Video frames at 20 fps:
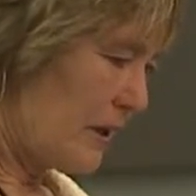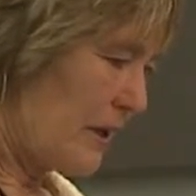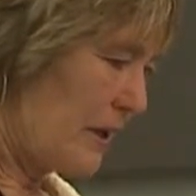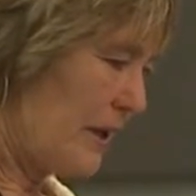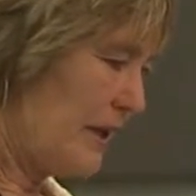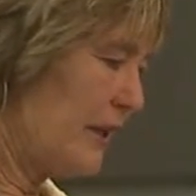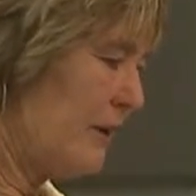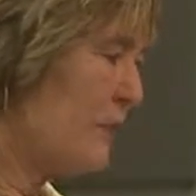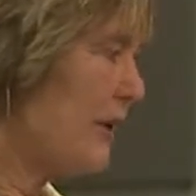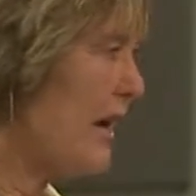
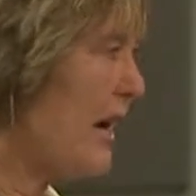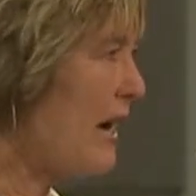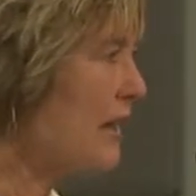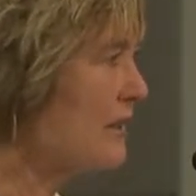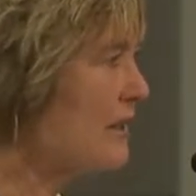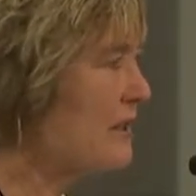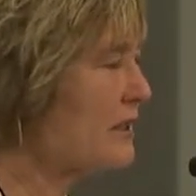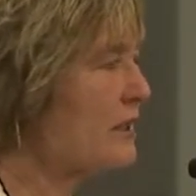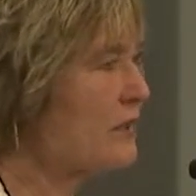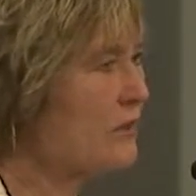And then we
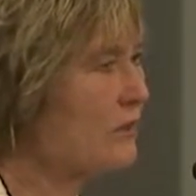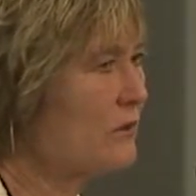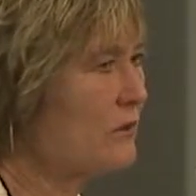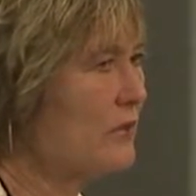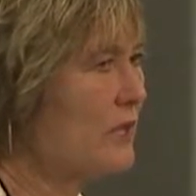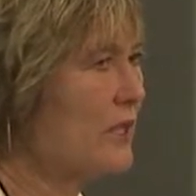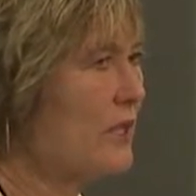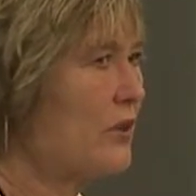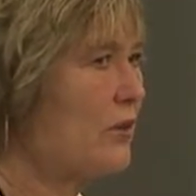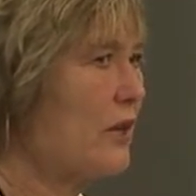had this
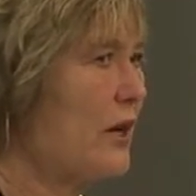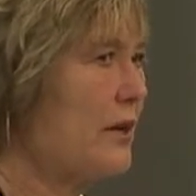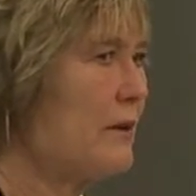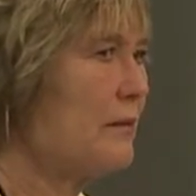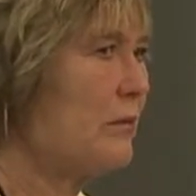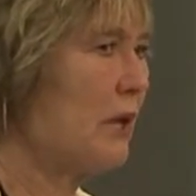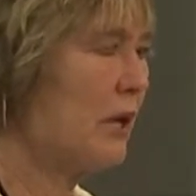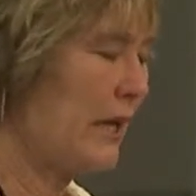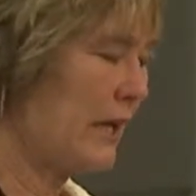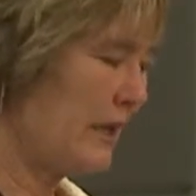really
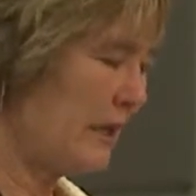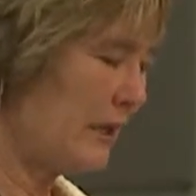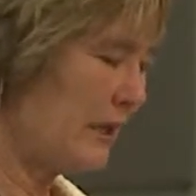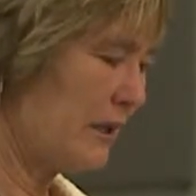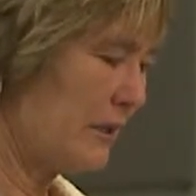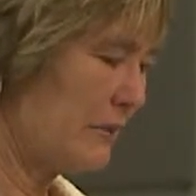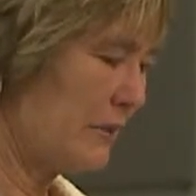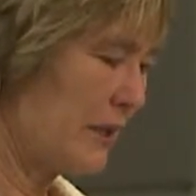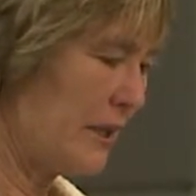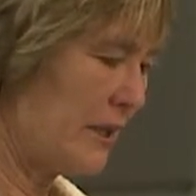great planning
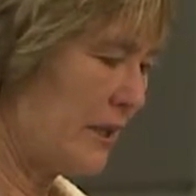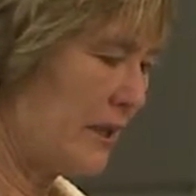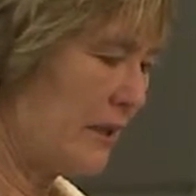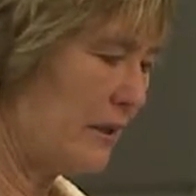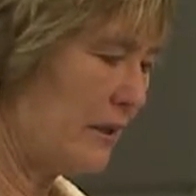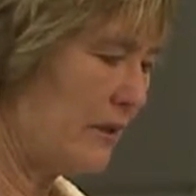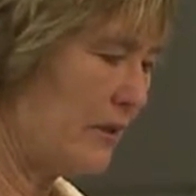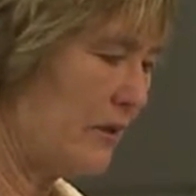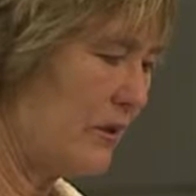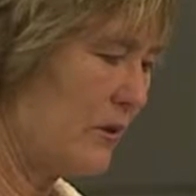
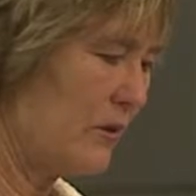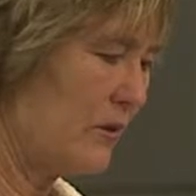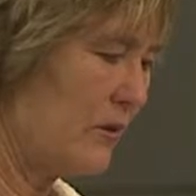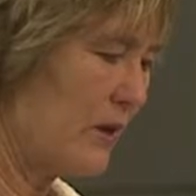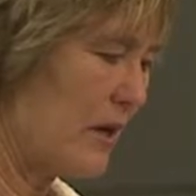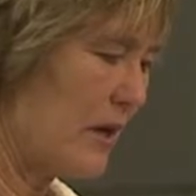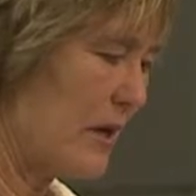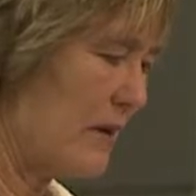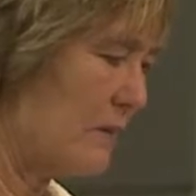committee who